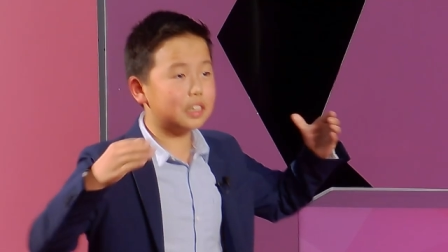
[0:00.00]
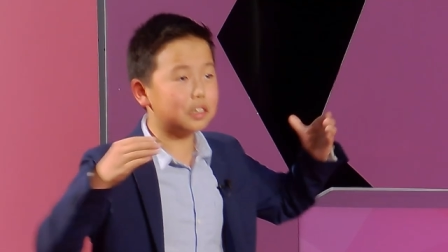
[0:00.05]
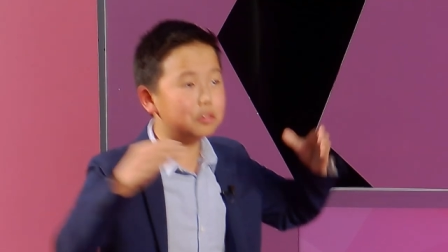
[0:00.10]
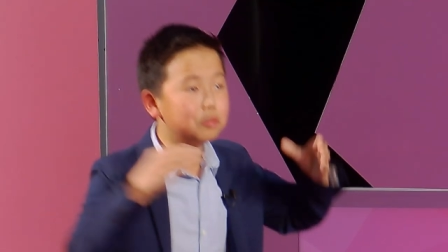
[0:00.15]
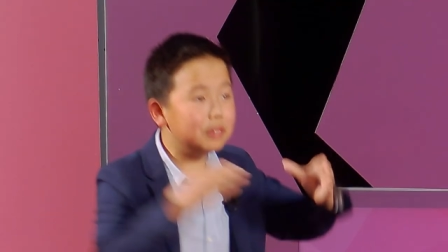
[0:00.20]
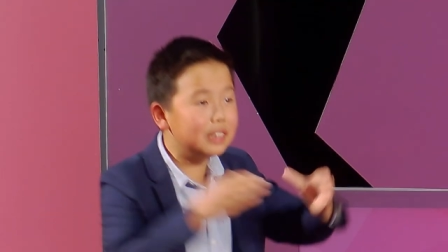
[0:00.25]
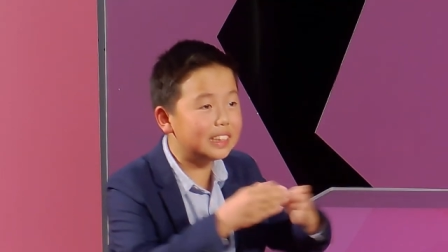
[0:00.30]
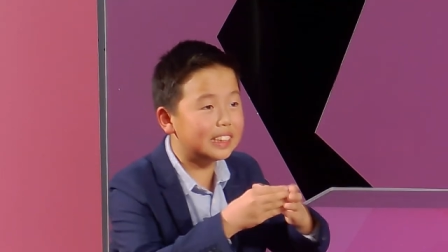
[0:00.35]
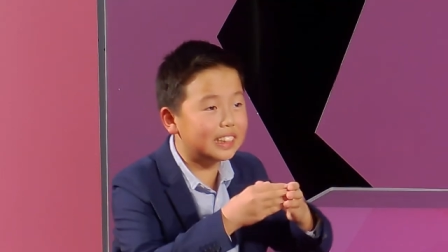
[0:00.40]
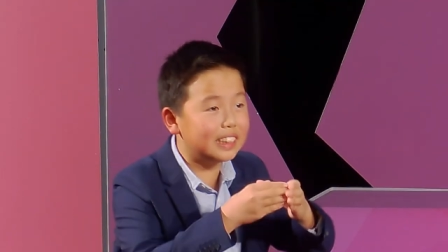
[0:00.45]

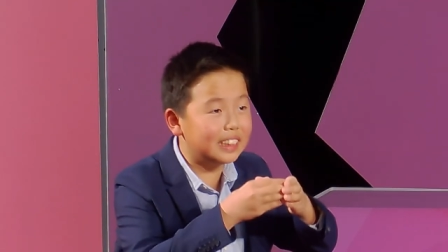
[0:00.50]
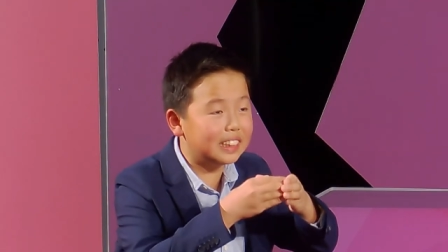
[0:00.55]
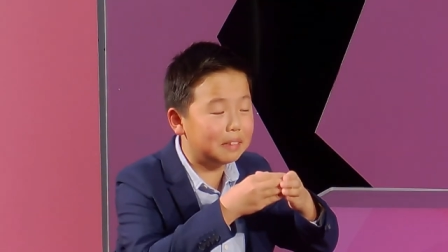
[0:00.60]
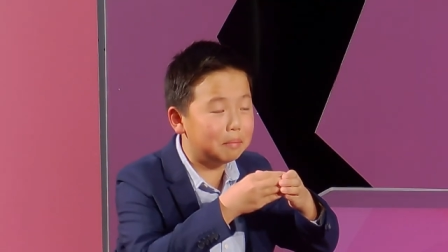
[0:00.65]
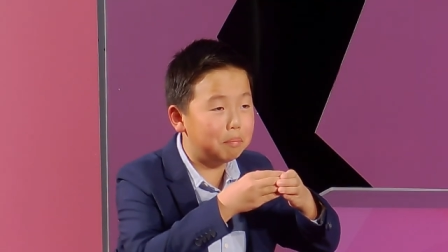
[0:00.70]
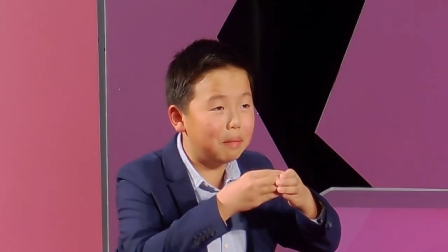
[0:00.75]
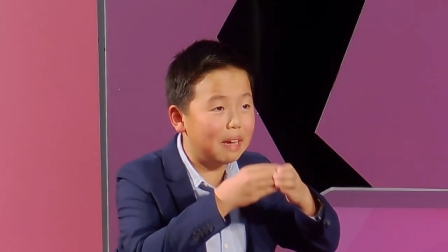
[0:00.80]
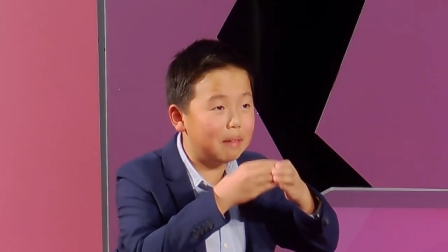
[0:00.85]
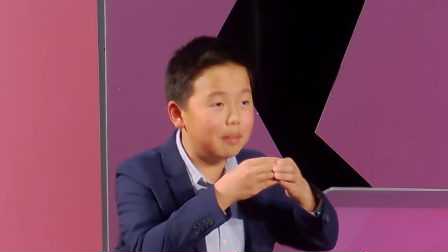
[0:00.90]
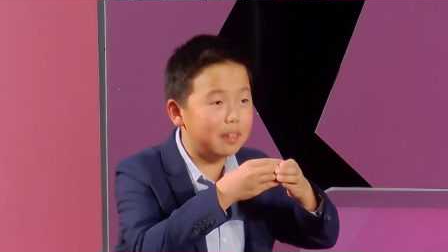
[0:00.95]
squeezes
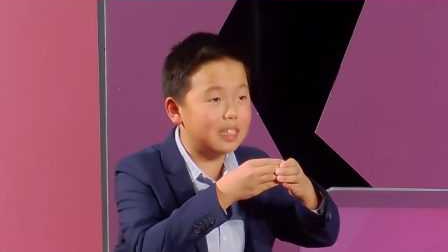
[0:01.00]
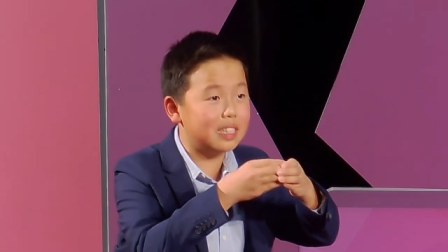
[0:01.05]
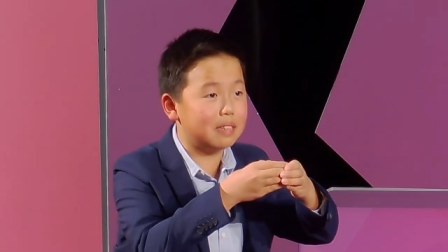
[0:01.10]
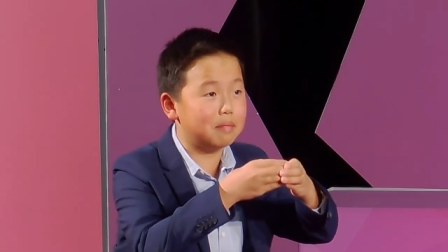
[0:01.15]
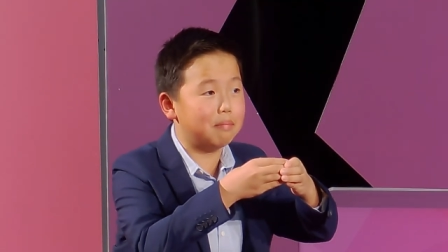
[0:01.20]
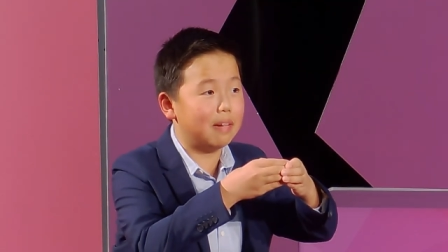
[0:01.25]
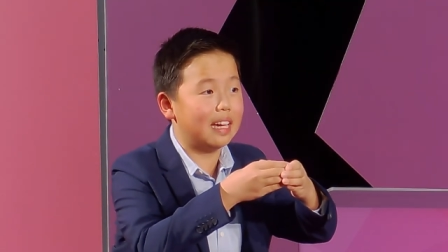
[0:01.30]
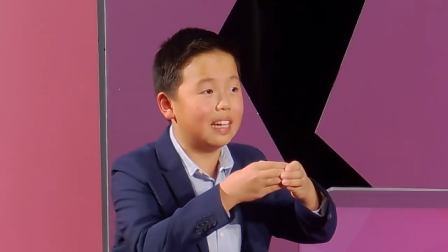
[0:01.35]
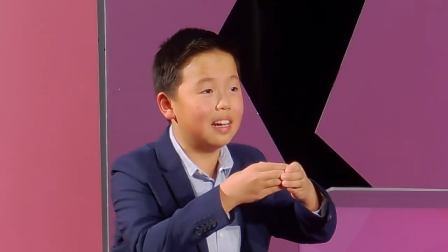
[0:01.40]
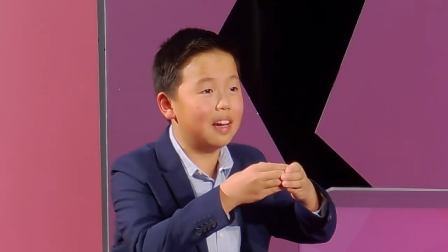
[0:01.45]
the baby
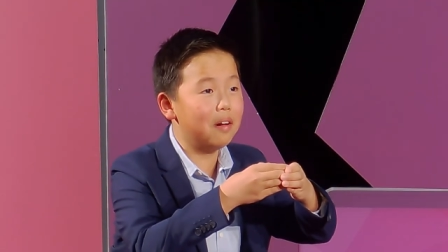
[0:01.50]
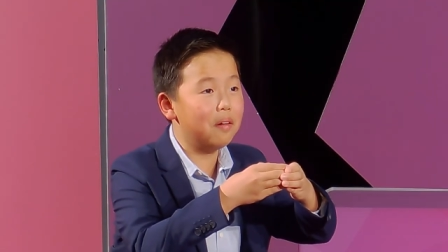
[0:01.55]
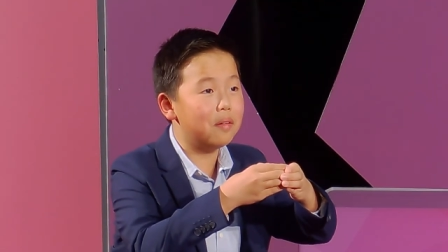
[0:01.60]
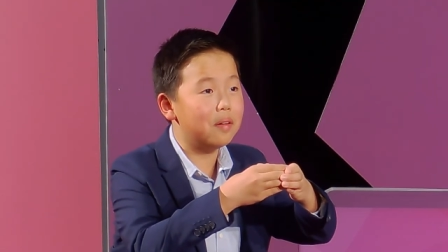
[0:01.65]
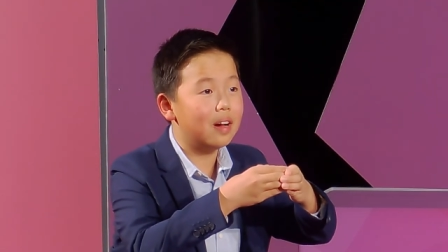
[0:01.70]
tomato.